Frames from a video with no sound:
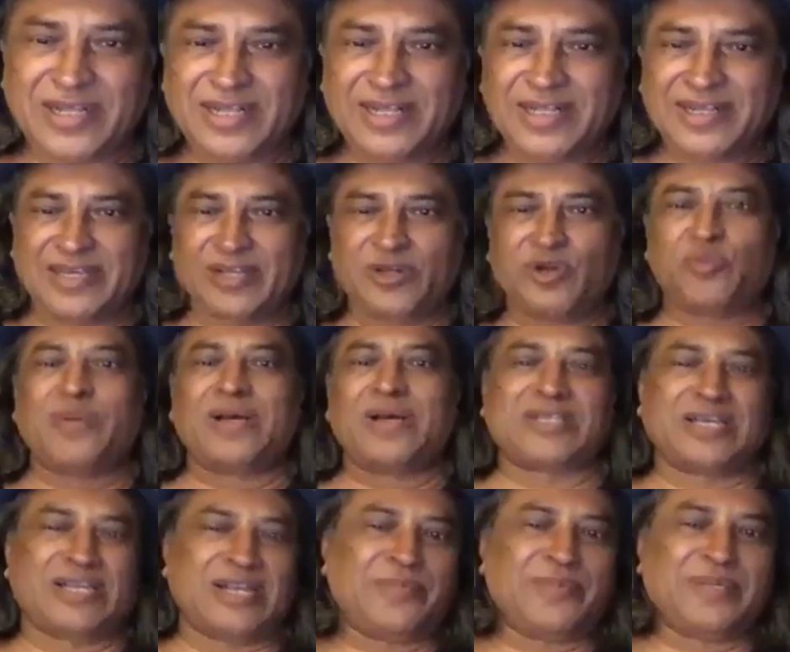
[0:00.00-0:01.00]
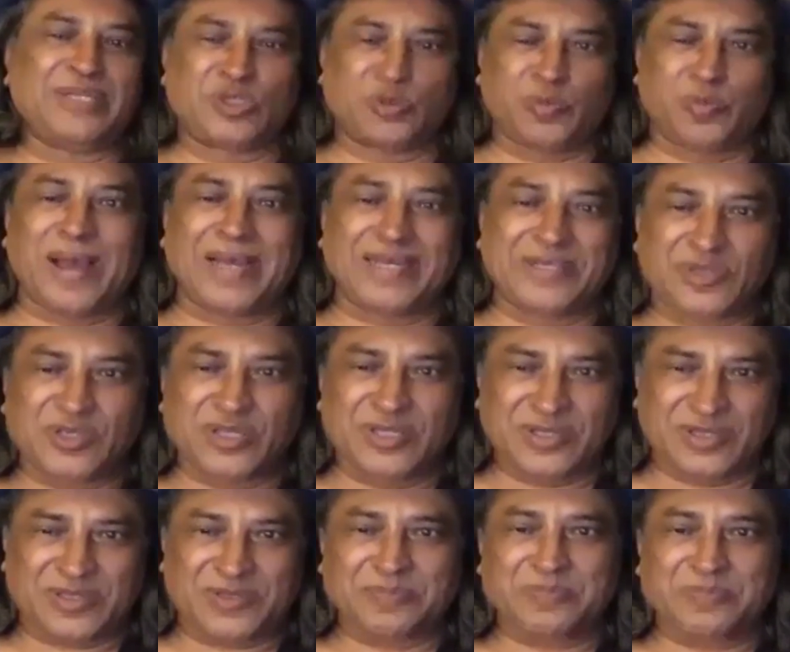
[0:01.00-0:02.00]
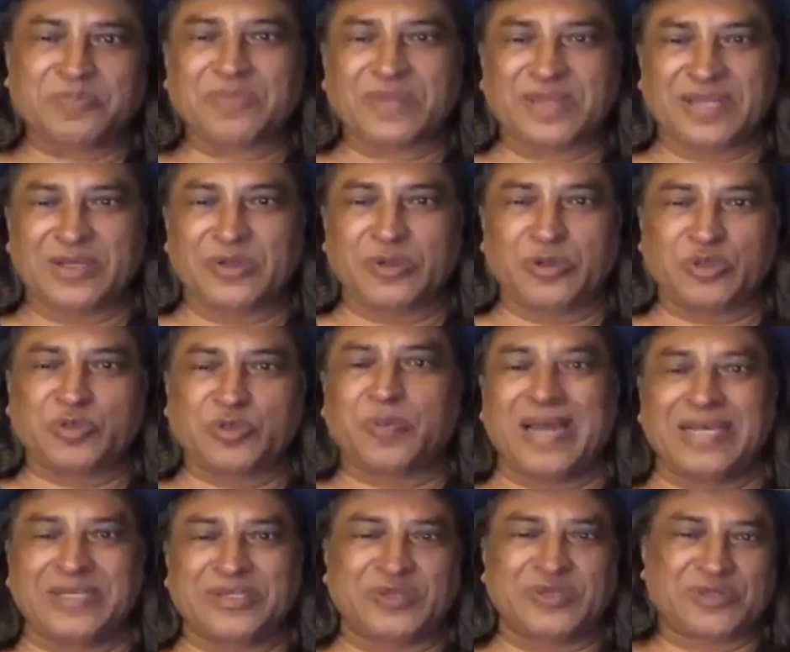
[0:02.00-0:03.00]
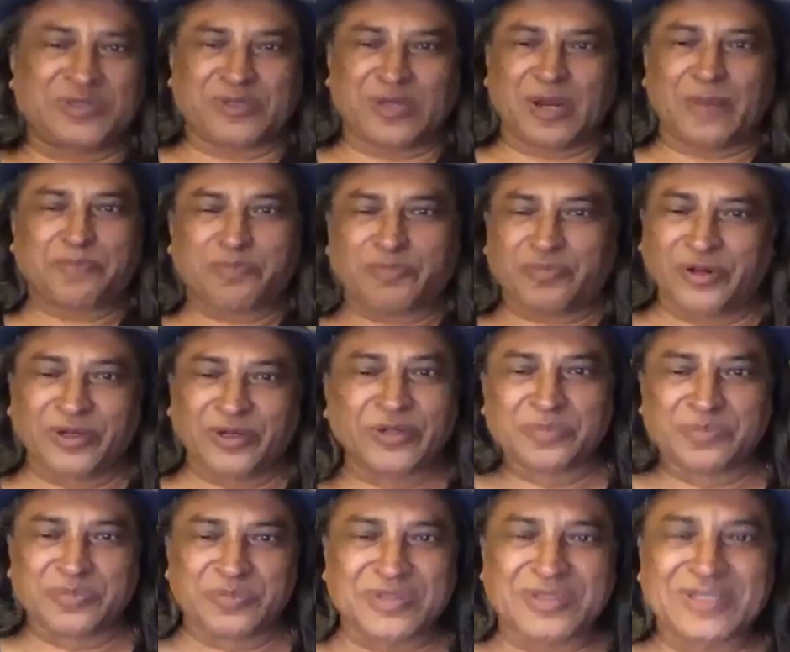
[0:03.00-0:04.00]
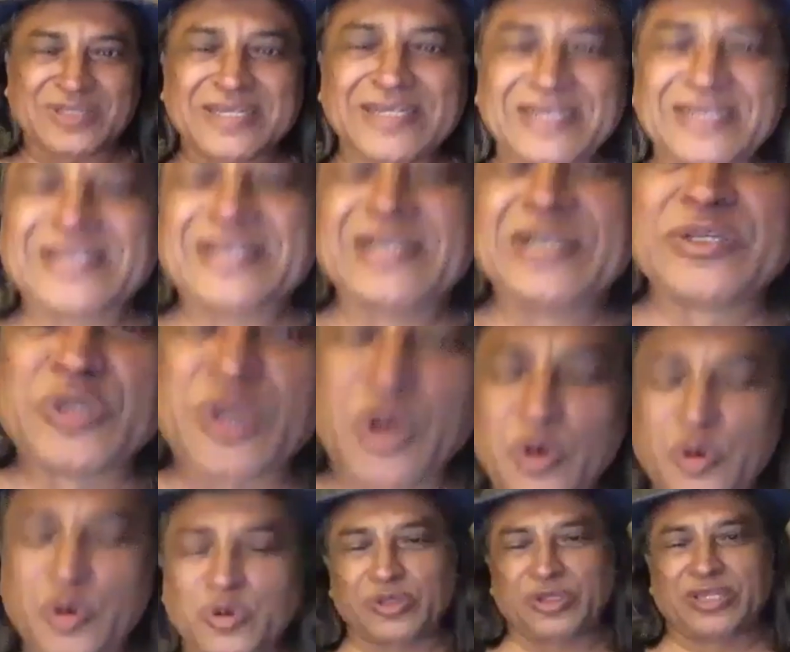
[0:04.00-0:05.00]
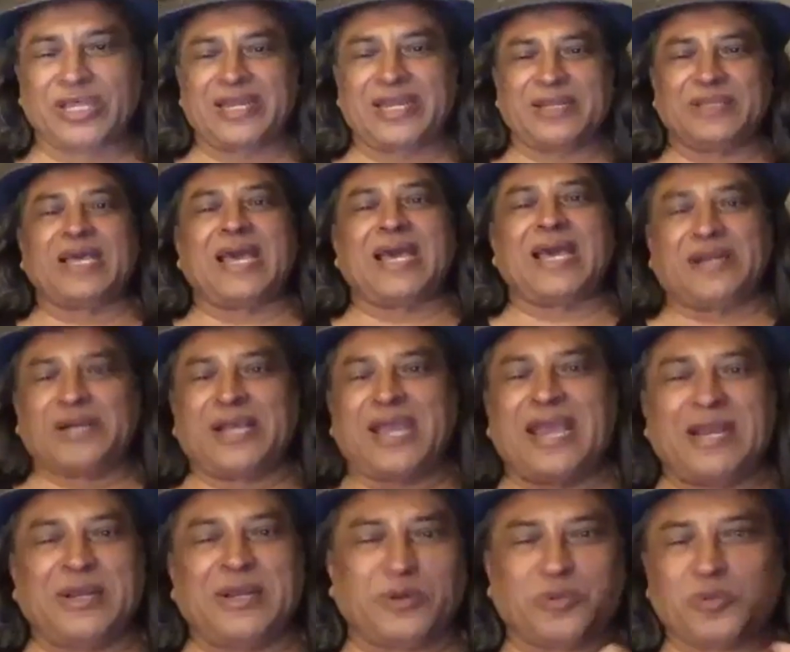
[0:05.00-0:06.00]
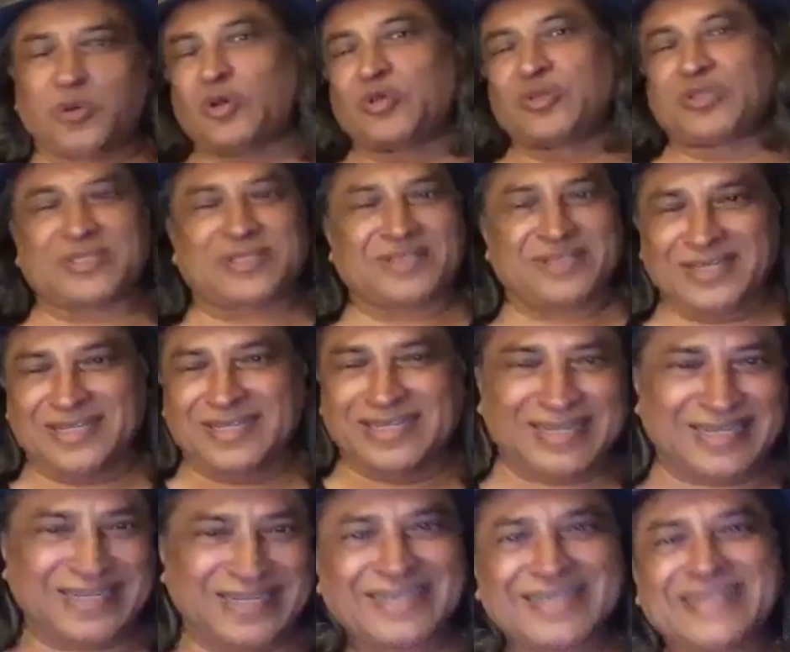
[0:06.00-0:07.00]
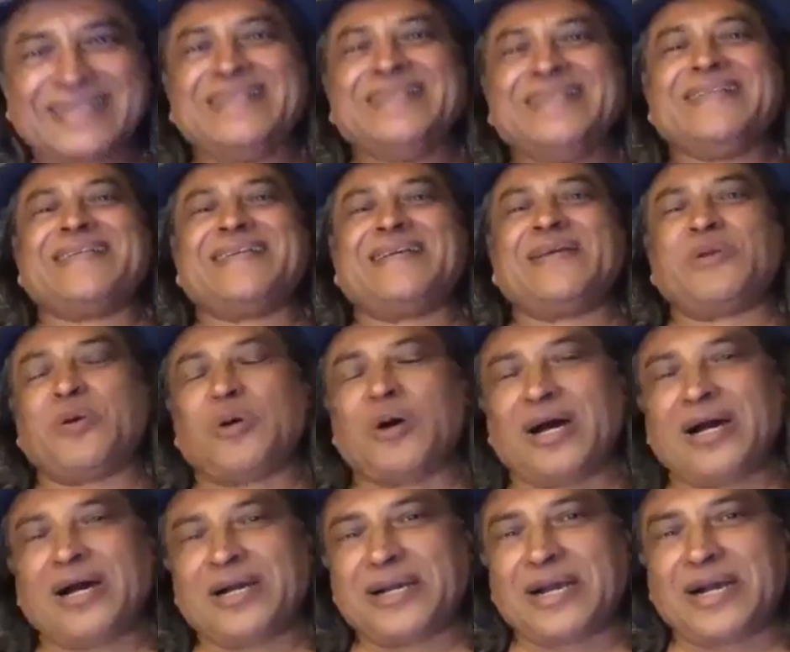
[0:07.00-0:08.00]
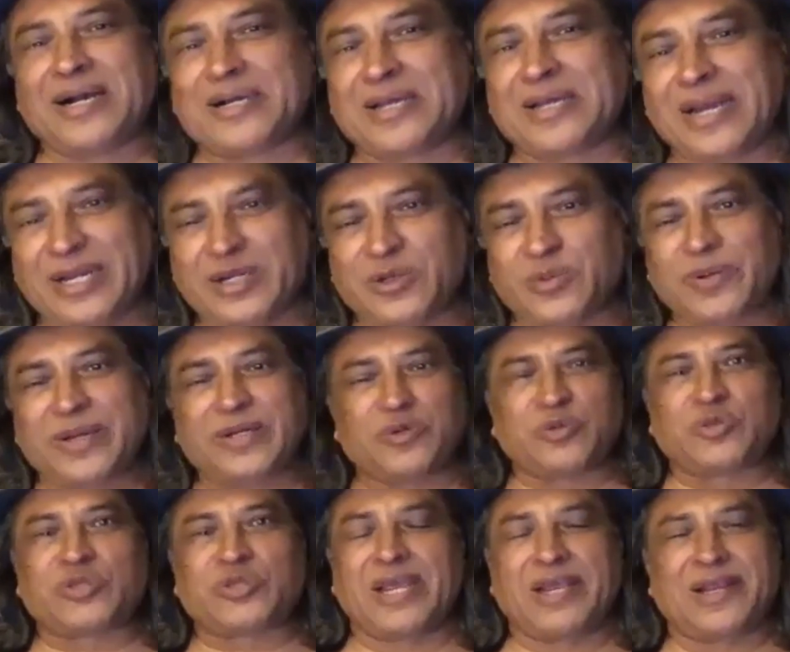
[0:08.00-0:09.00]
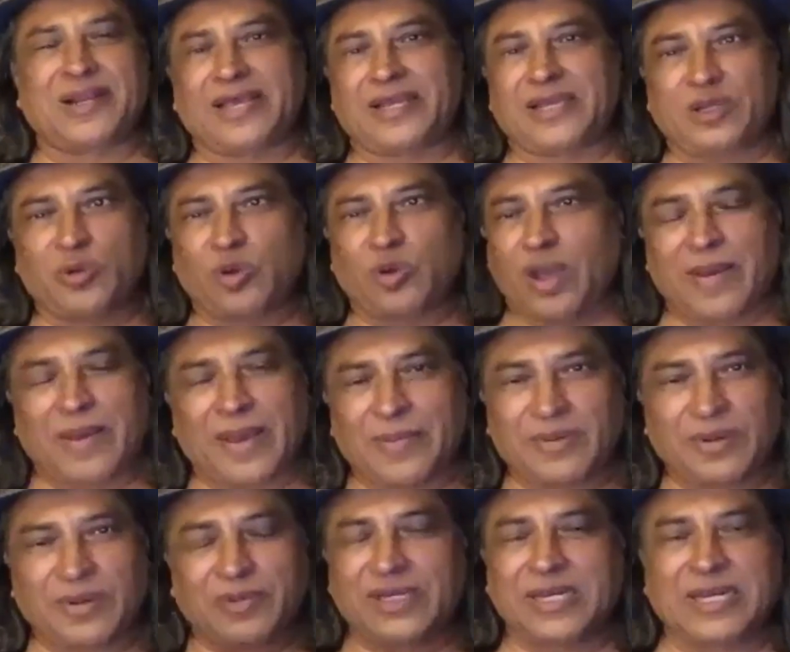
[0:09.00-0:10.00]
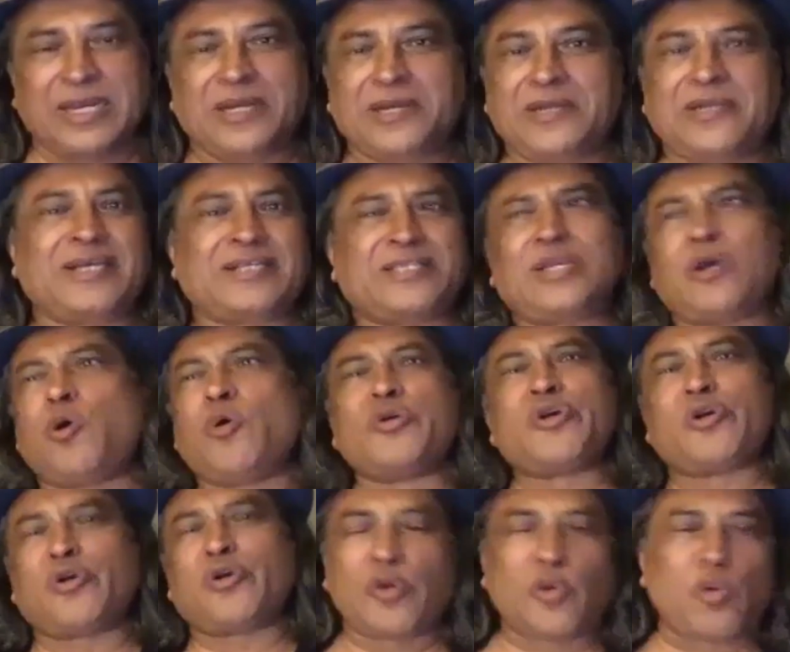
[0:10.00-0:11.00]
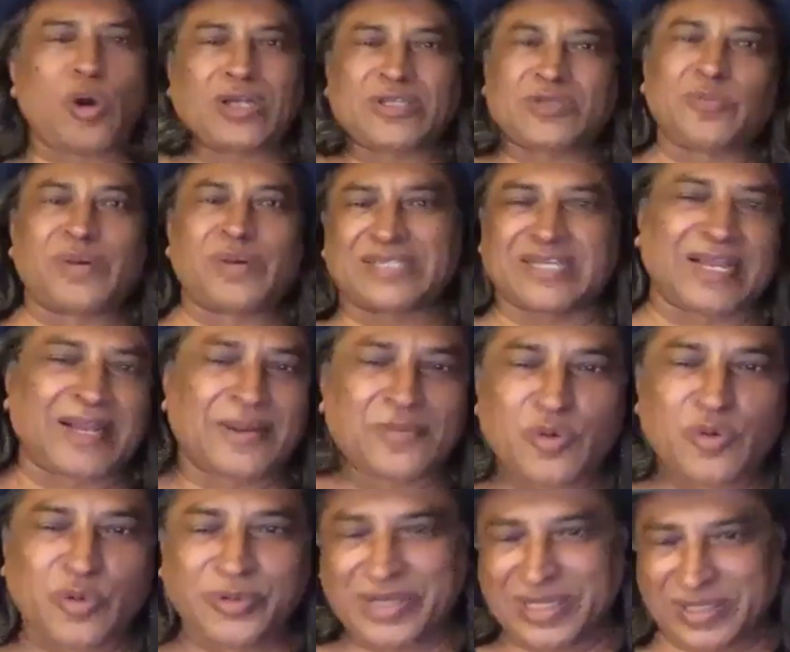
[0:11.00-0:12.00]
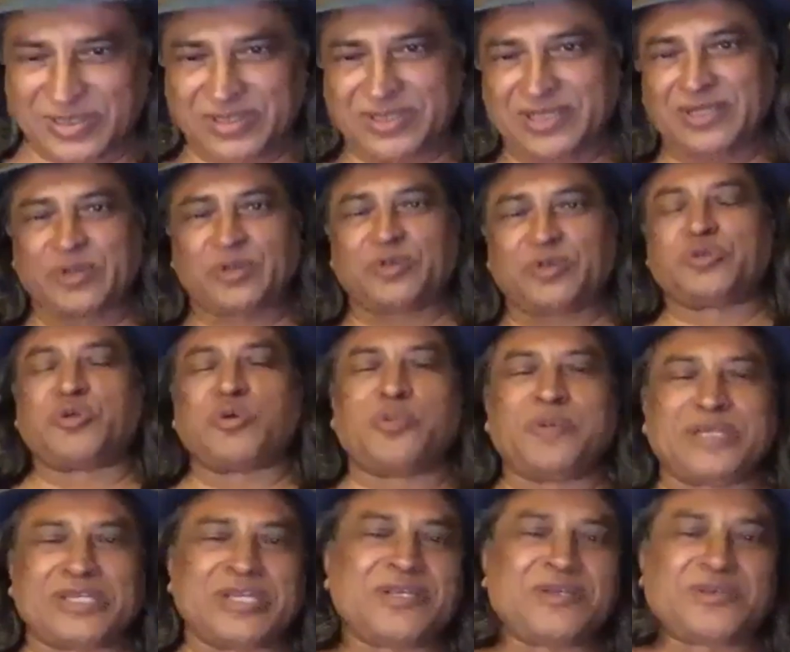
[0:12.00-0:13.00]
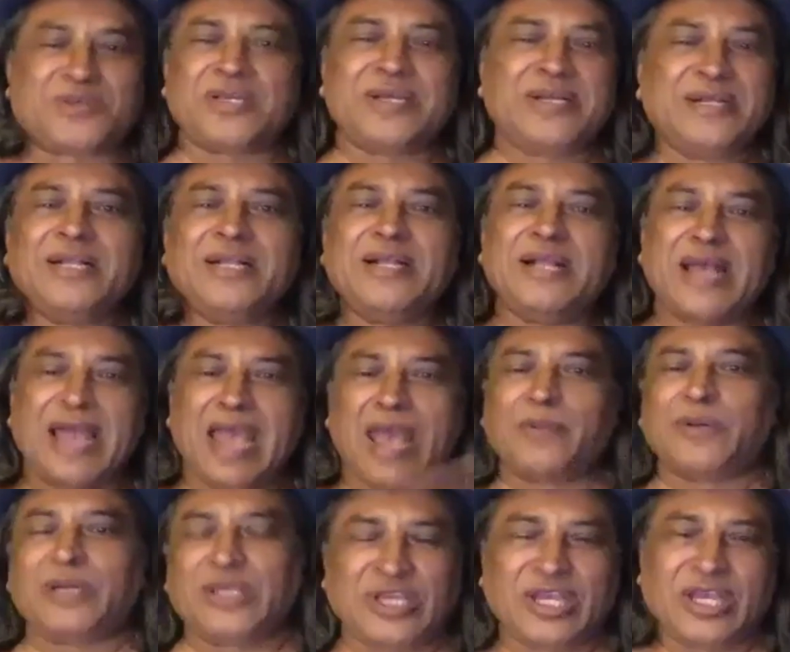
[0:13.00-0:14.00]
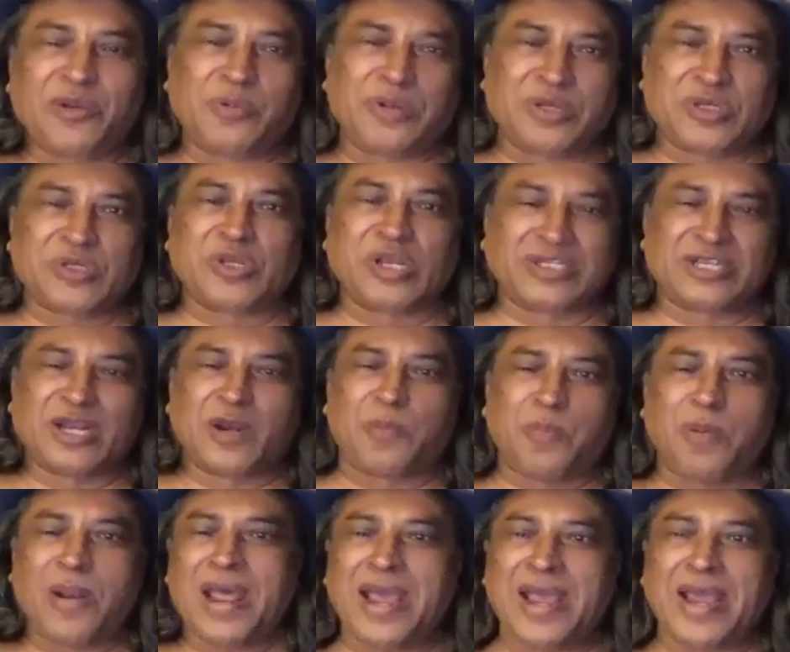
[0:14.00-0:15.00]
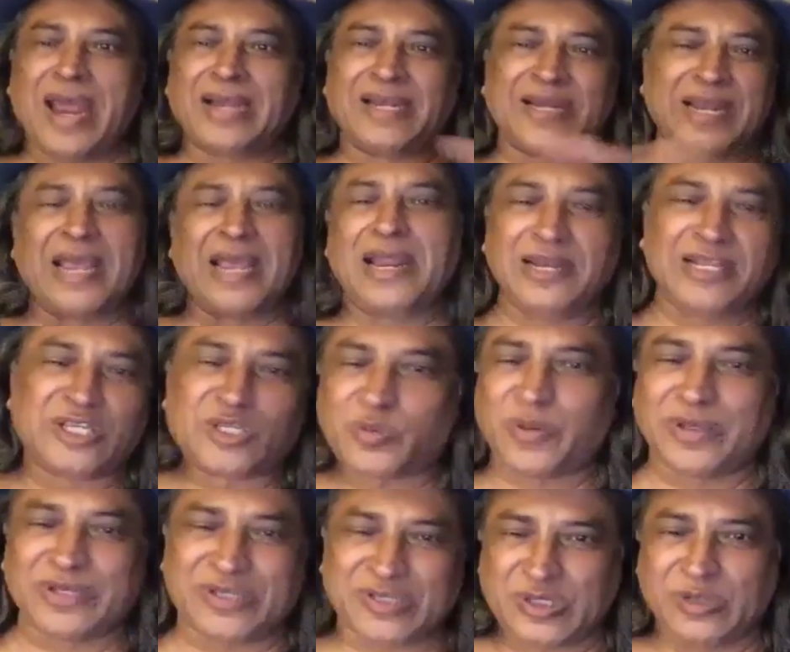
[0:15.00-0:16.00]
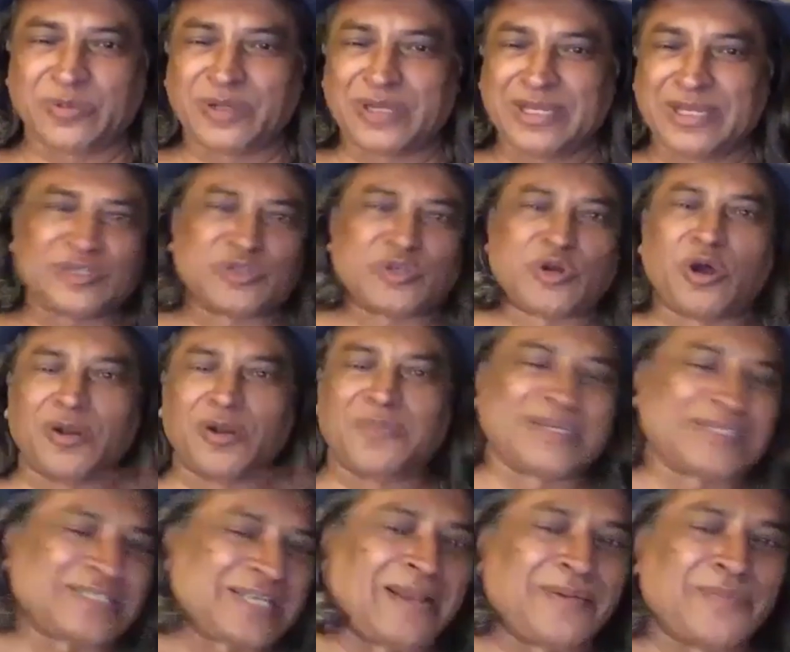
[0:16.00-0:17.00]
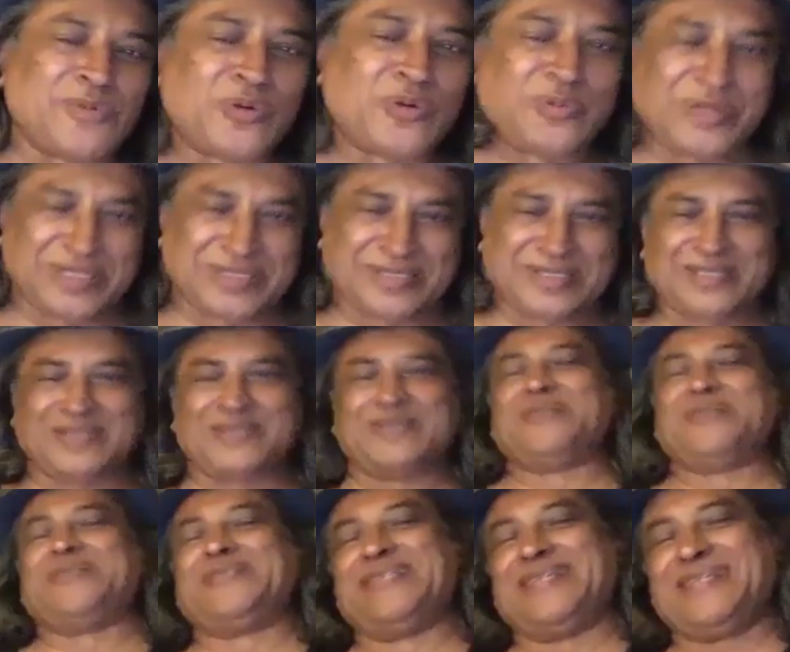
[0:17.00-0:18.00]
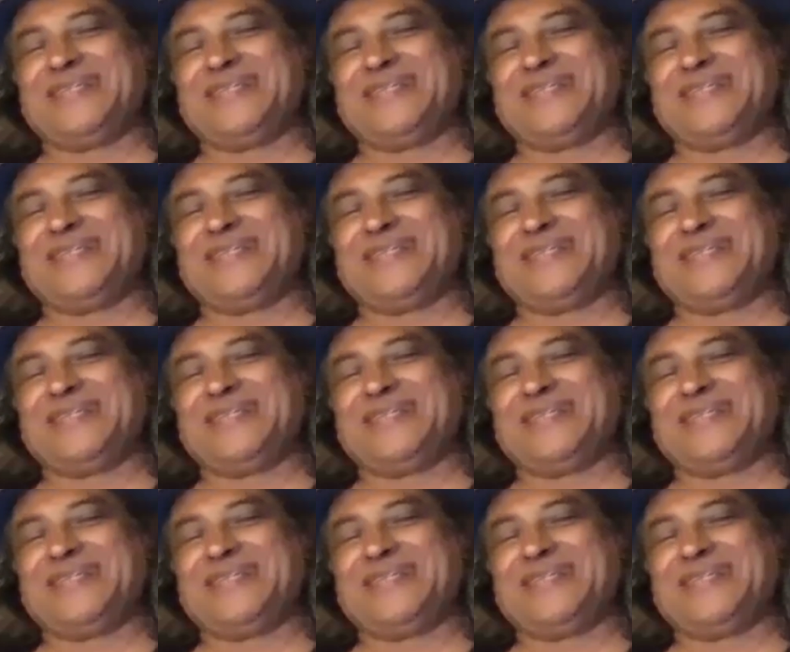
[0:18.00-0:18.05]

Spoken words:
You know, masala means spices, you know, spiced up films. So then there again, it was, you know, a great way to say, like, you know, everyone in India say, oh, you're going to watch masala movies, you know, so which is everything which doesn't play at A-list festival is called masala movies, you know.